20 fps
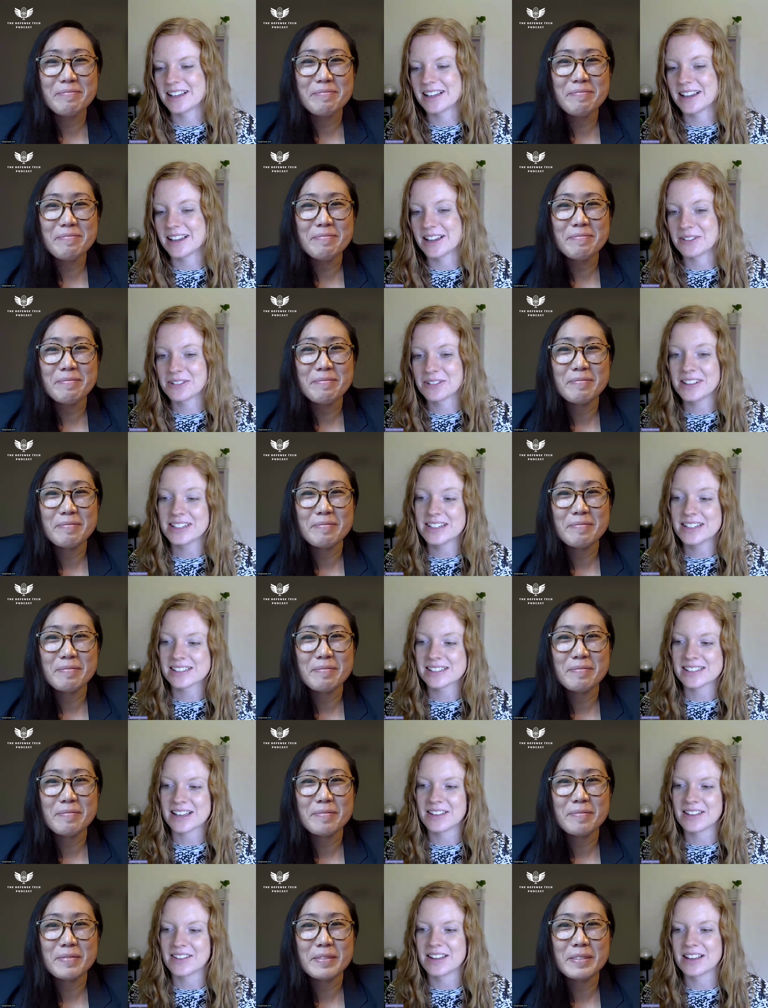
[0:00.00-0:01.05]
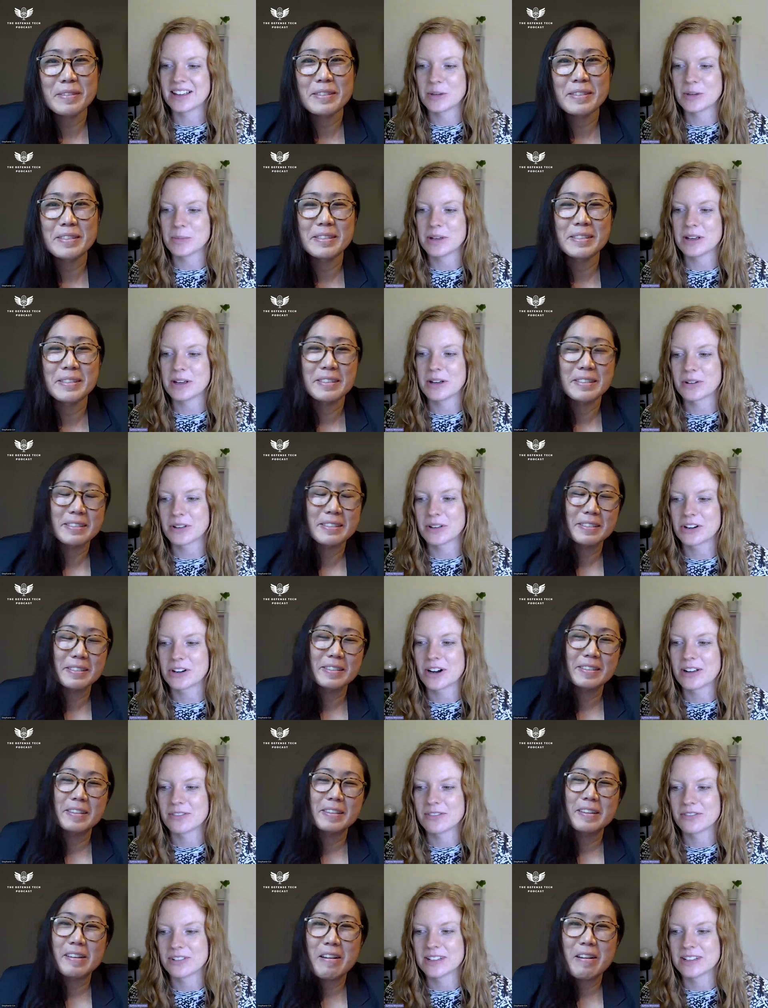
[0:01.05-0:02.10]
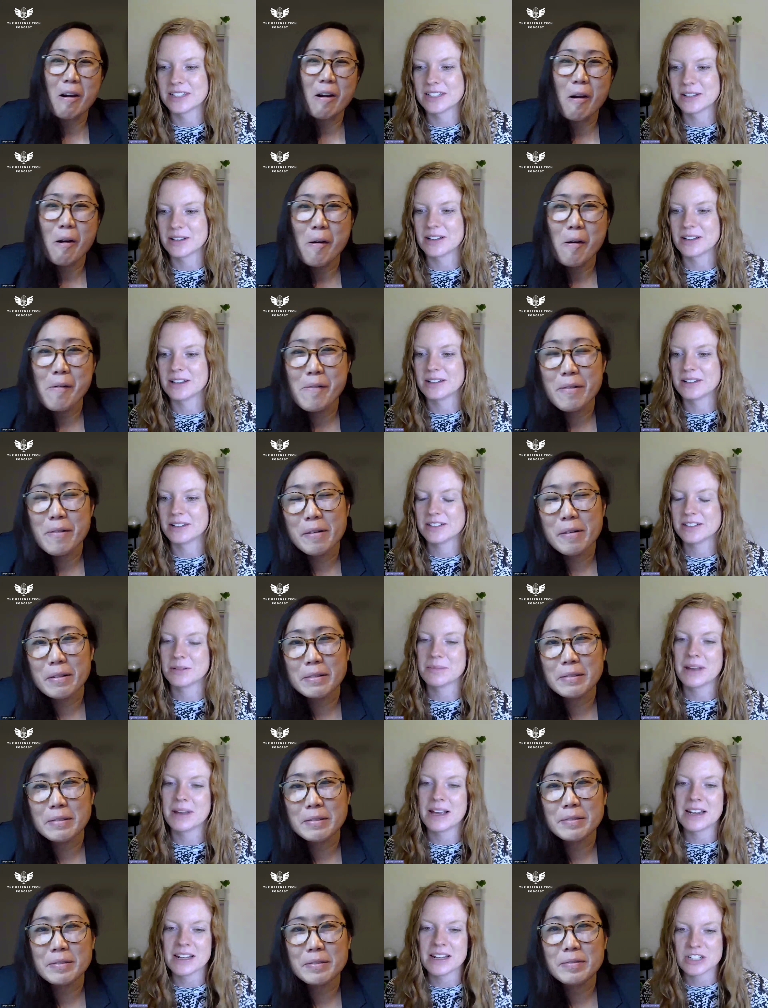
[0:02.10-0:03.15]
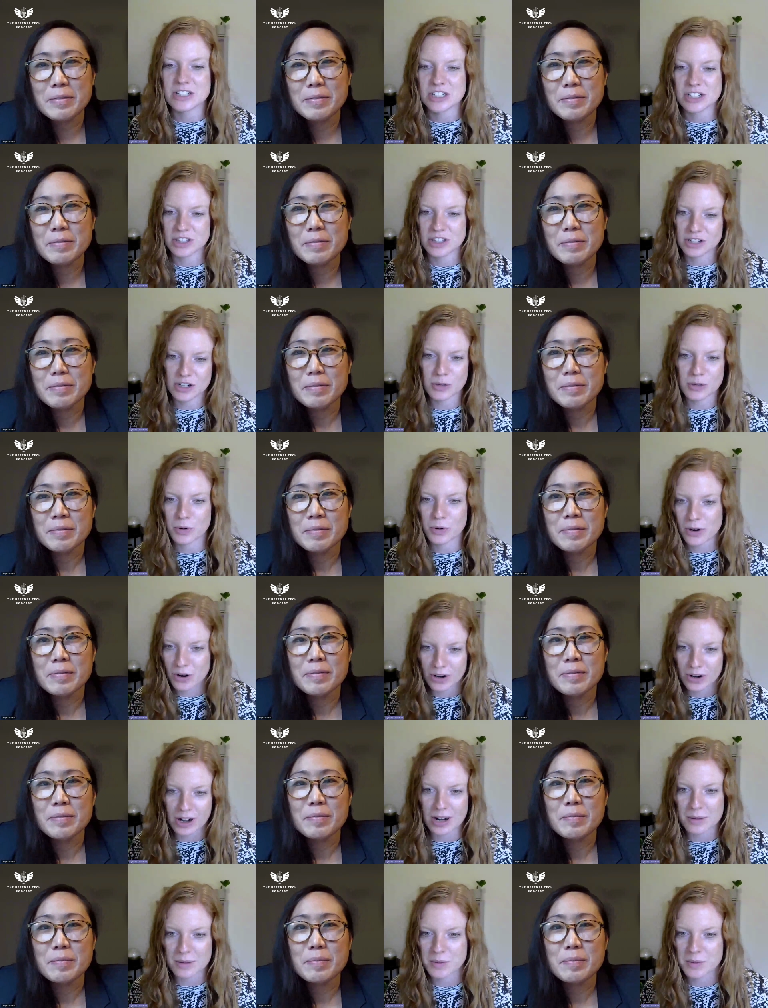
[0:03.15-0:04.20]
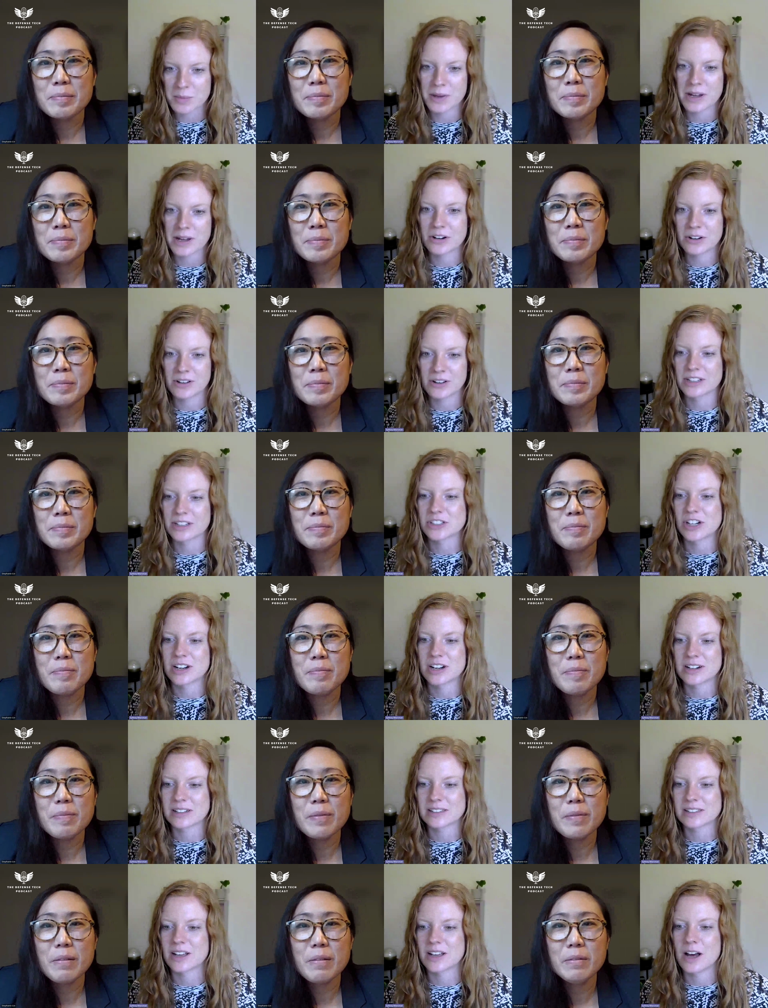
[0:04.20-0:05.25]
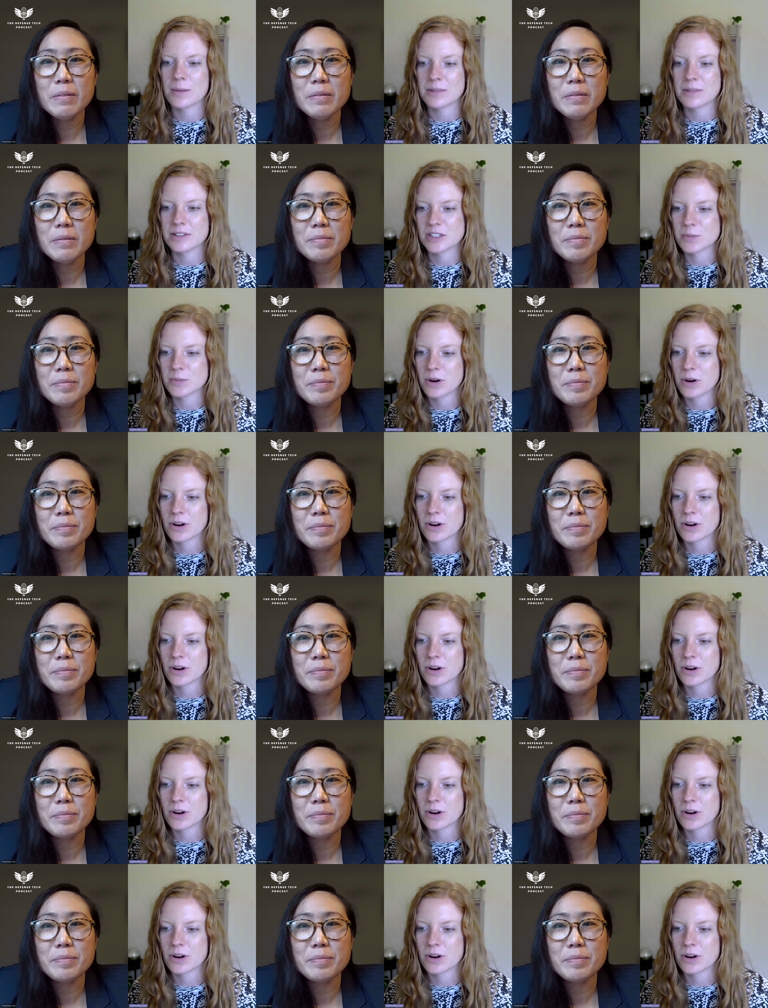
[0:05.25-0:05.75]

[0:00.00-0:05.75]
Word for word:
Speaker 1: it, it really does sound like you'd be a really great fit to to manage the new program, the Microelectronics Commons